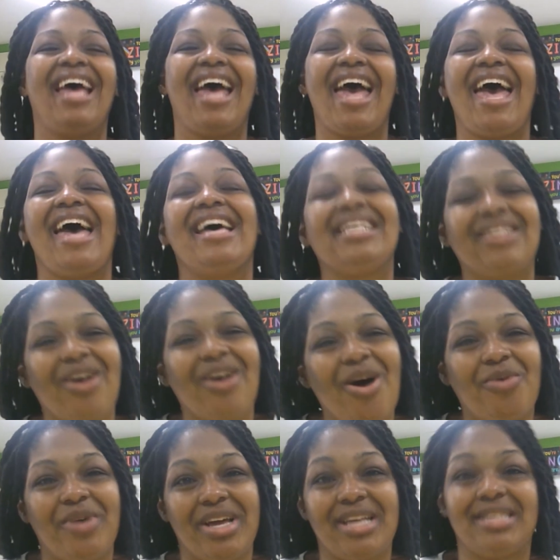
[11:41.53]
as
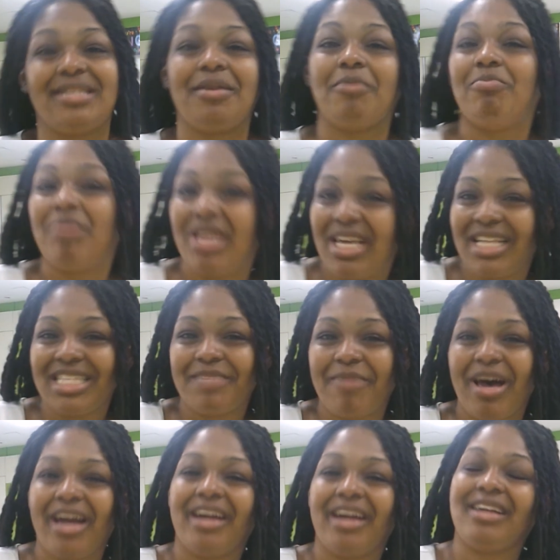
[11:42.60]
always, be
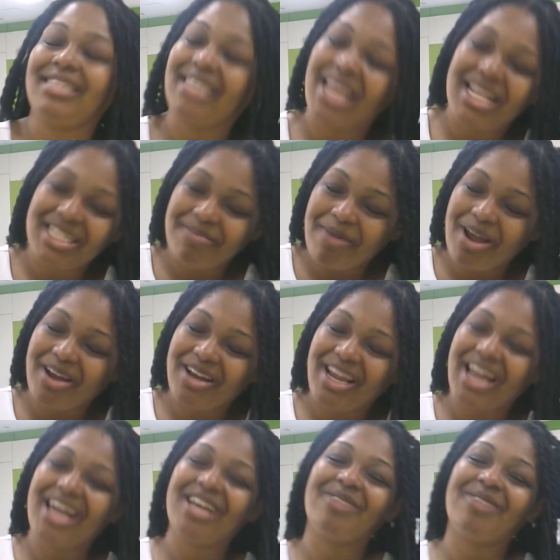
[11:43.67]
inspired, stay inspired,
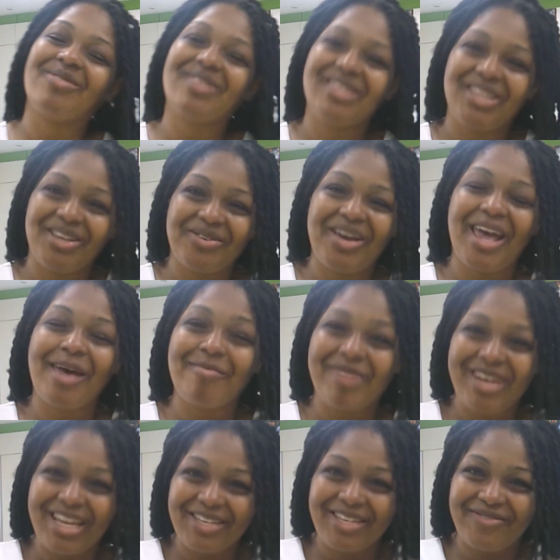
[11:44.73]
and I will see you in my
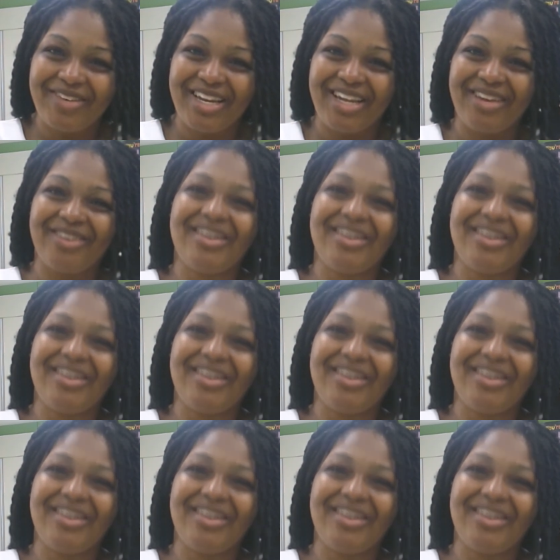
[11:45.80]
next video.